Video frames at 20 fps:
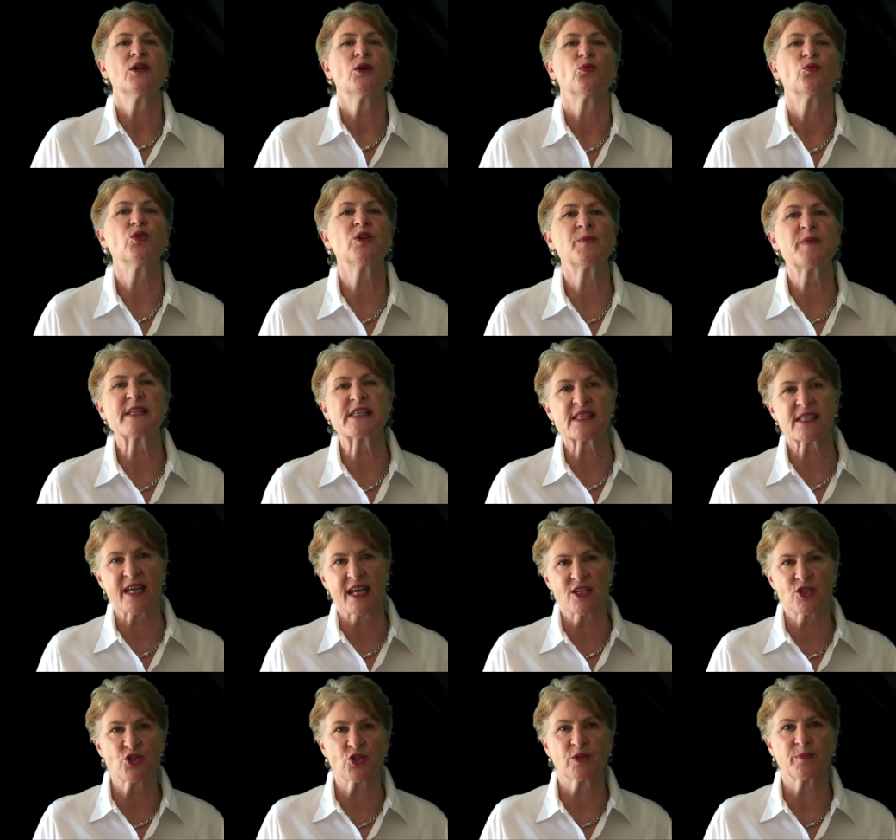will be
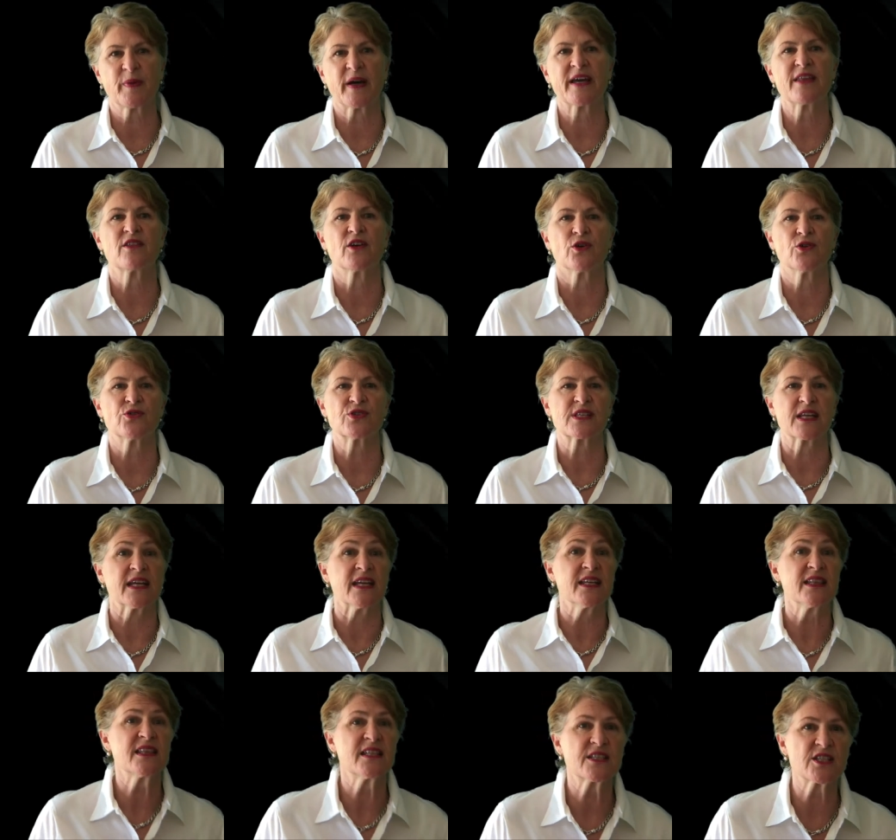scheduled by those
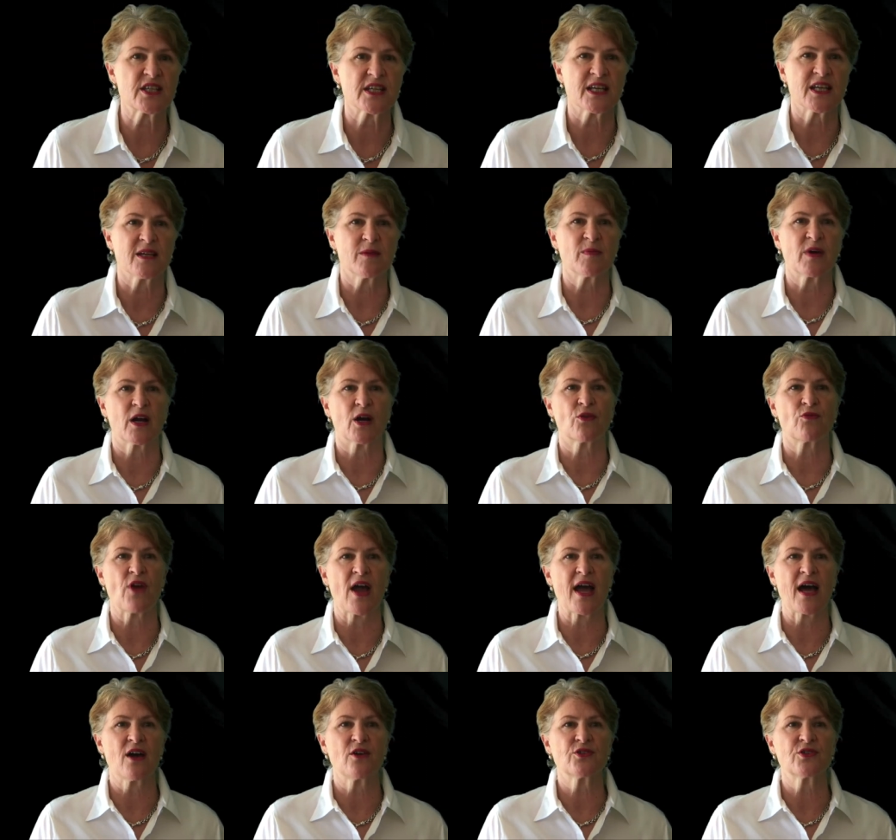in the team
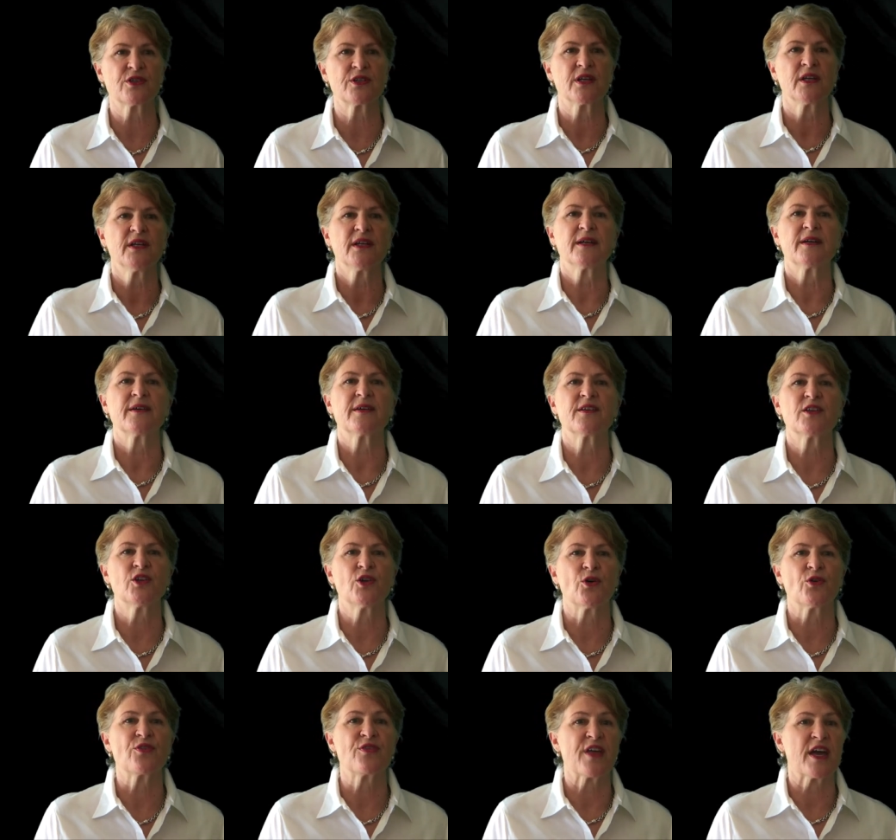around, you
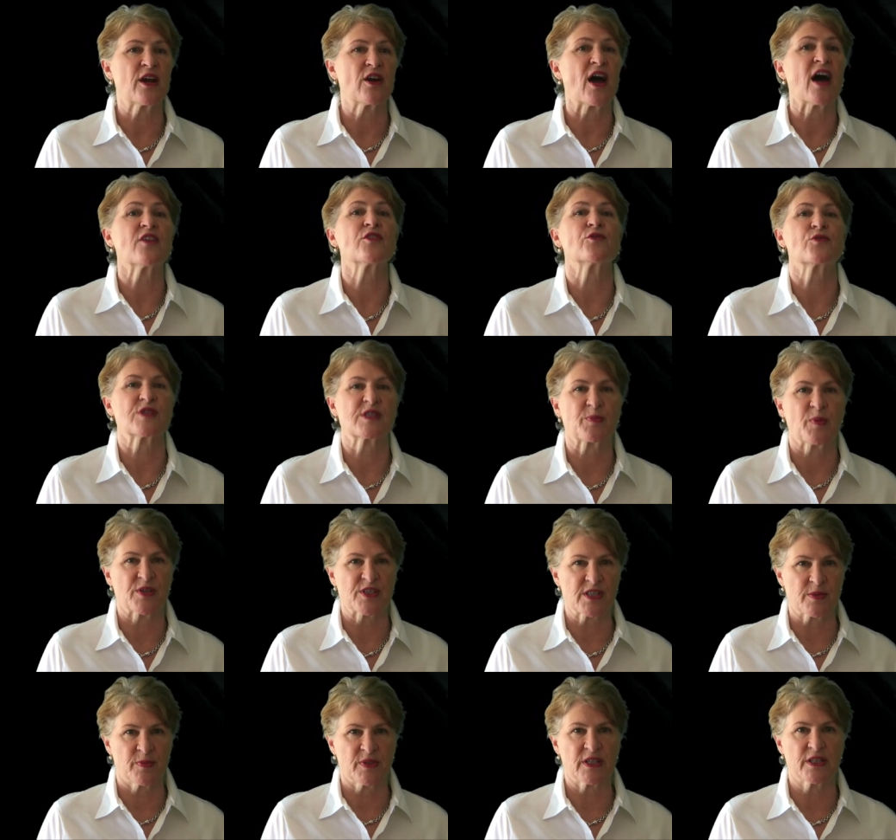know, their other
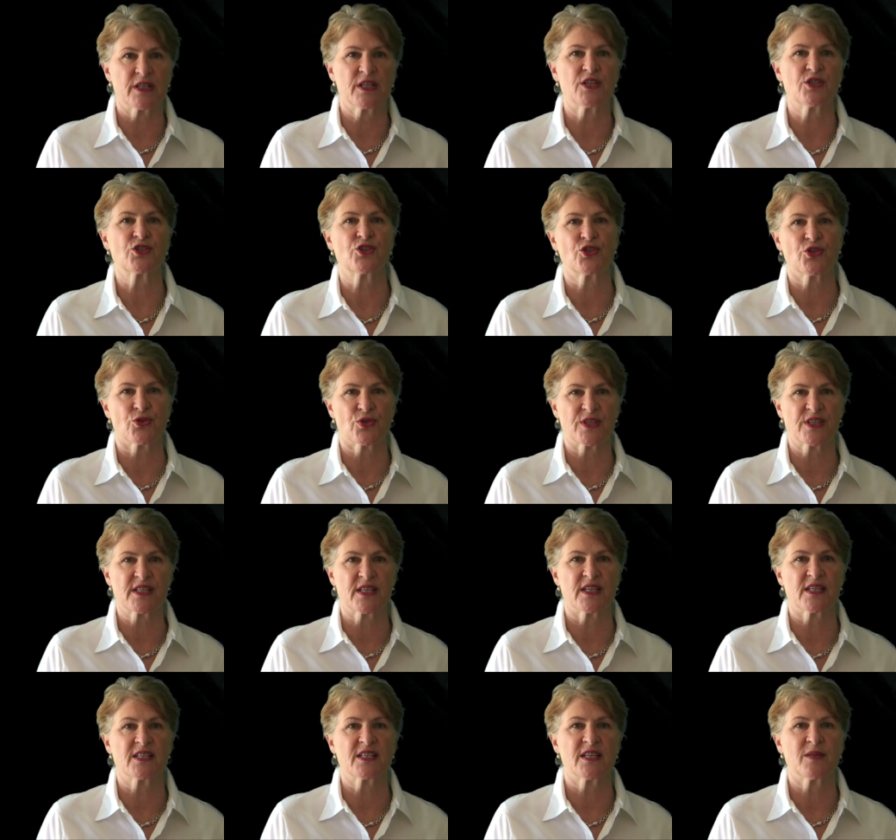responsibilities during
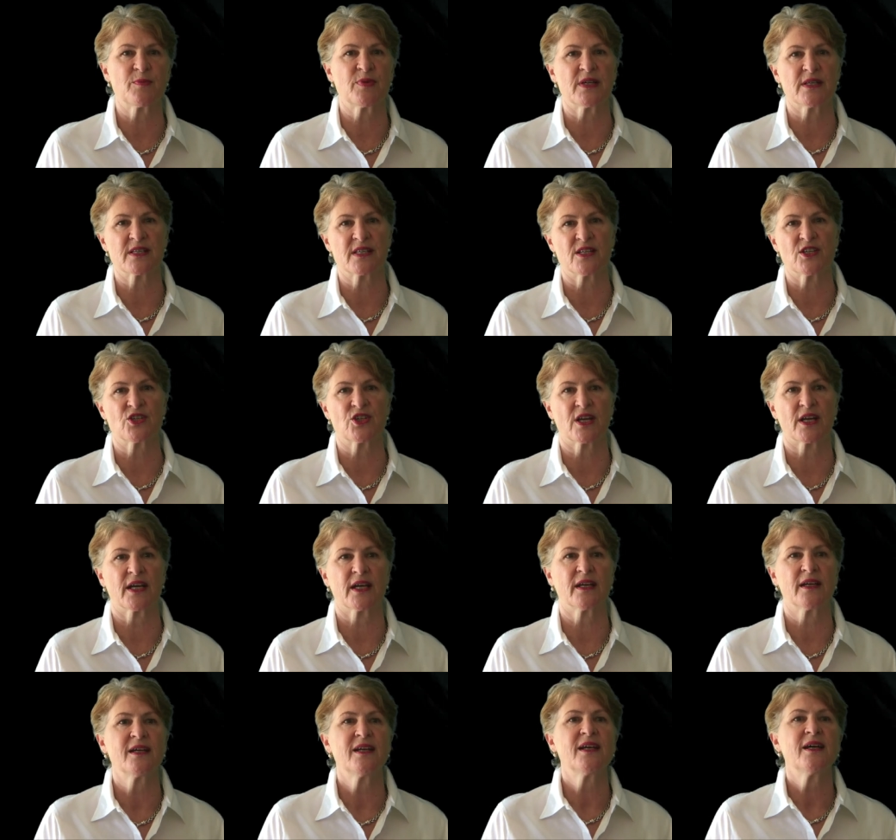C C P C
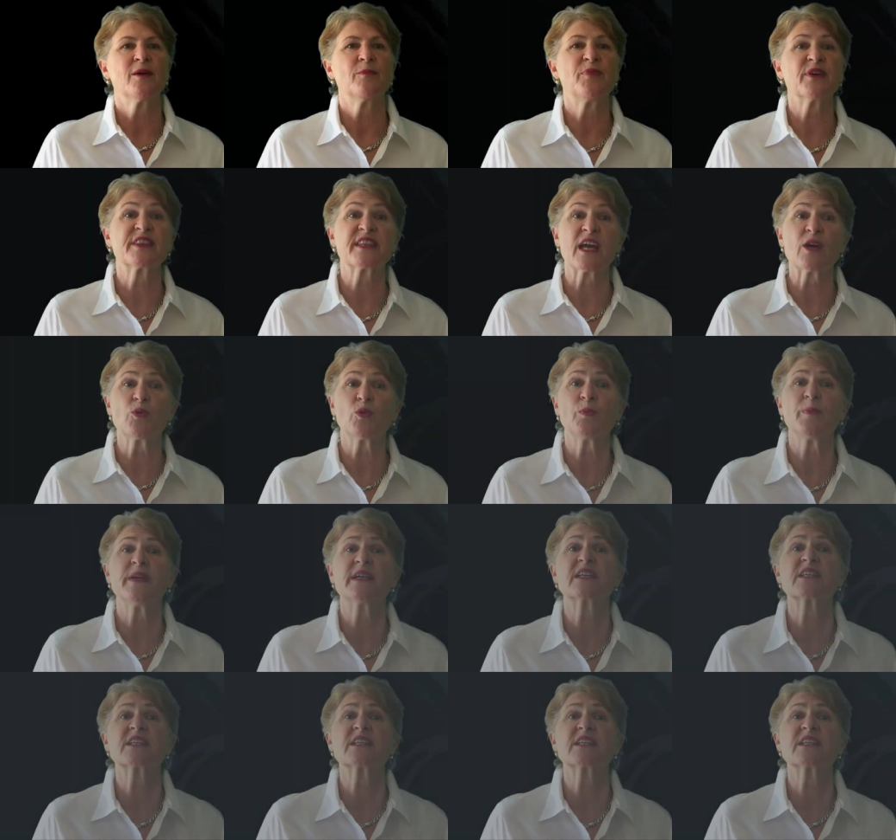J. But they will be